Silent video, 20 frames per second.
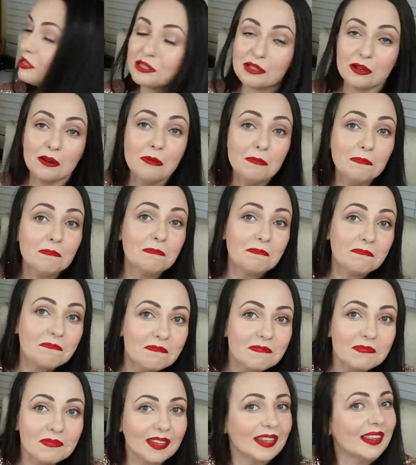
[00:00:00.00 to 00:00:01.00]
so
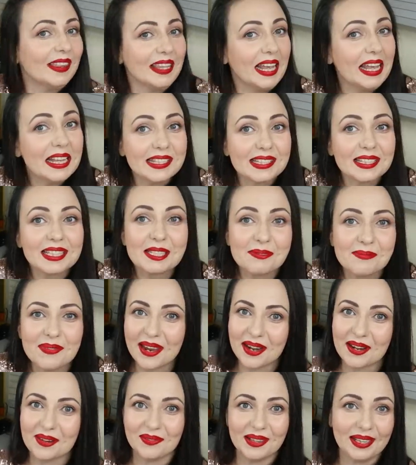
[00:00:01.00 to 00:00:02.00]
let's
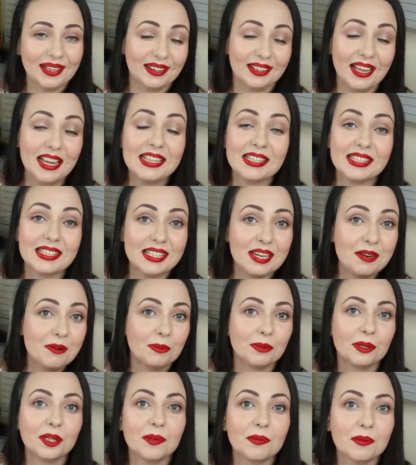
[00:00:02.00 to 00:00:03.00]
experiment, let's see
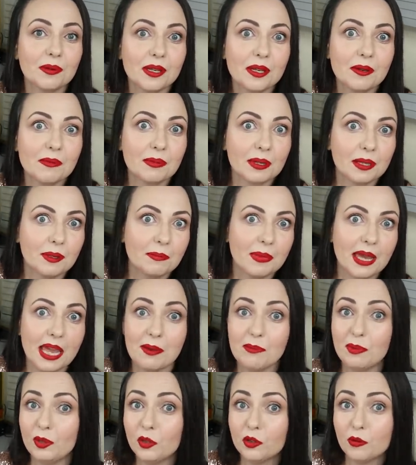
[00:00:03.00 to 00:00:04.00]
what we will
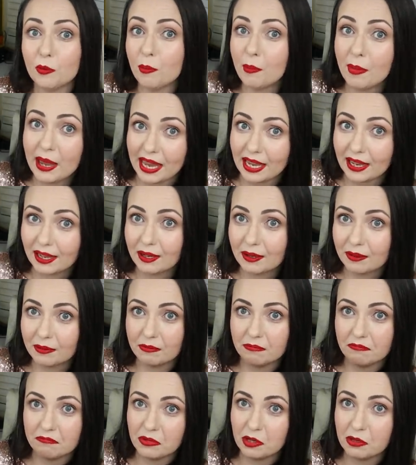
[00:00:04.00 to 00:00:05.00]
be able to make
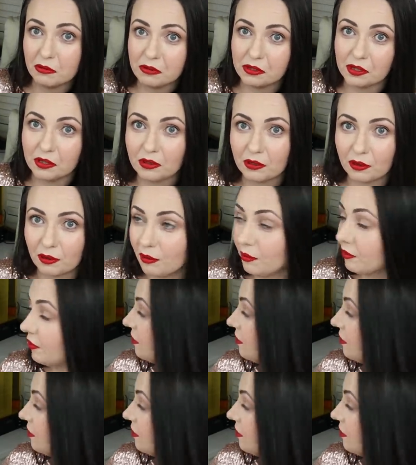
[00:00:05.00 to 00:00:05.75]
using all